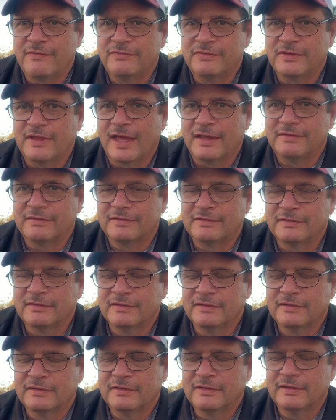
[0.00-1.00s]
that's
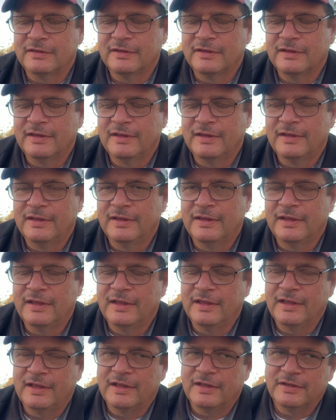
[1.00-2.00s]

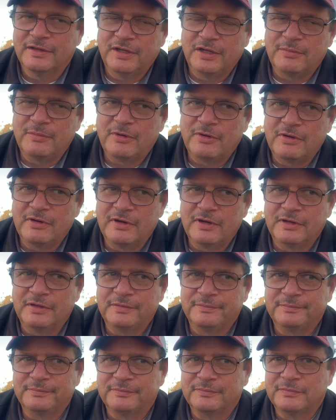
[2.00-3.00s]
a little more
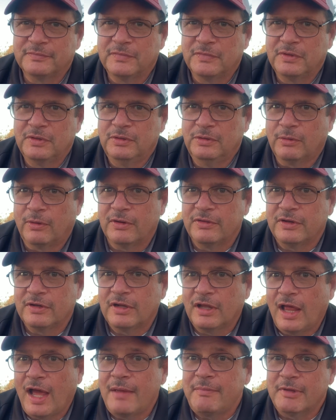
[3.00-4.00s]
northern
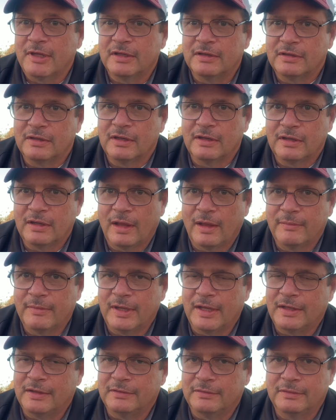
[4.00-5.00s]
climate. I
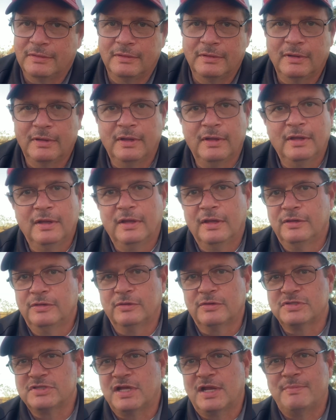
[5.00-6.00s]
mean, north
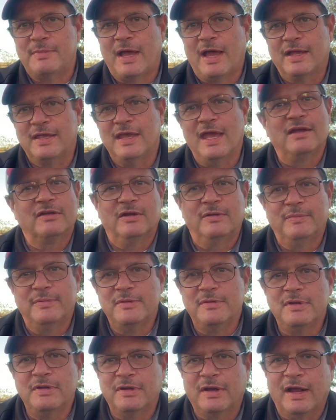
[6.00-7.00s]
side of I can't grow
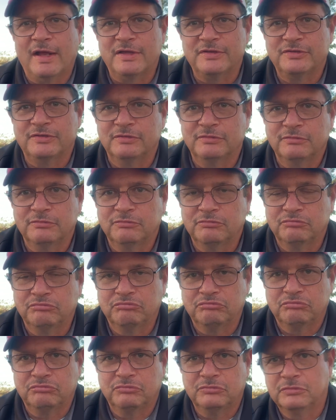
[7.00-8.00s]
Bermuda grass.
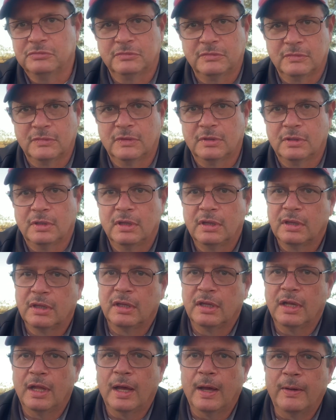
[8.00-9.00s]

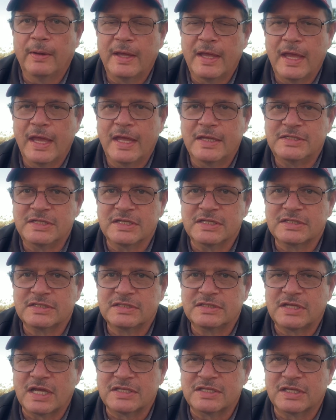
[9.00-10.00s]
You know, it just
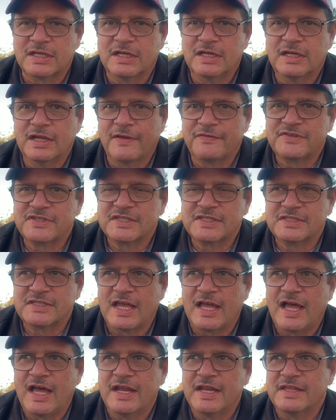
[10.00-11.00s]
doesn't get enough
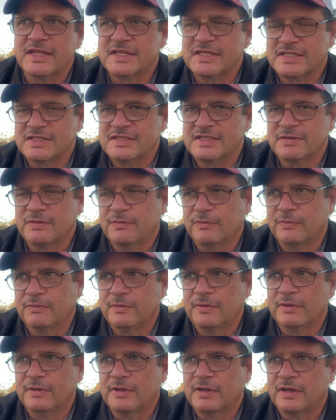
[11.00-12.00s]
sun in this
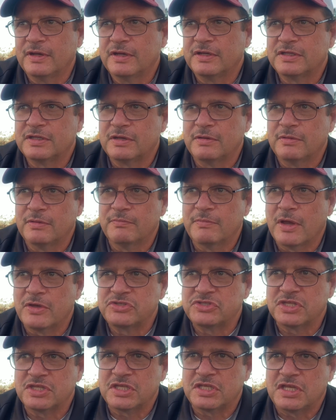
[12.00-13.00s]
most
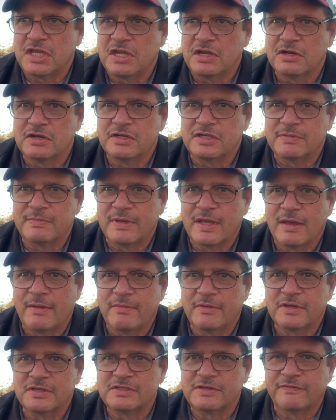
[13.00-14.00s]
of the year to be able
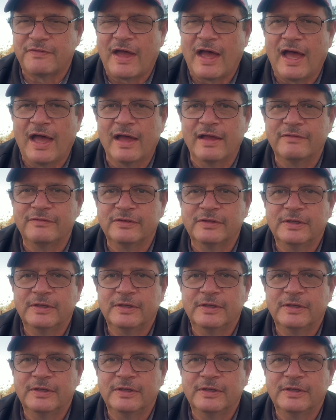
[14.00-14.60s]
to survive.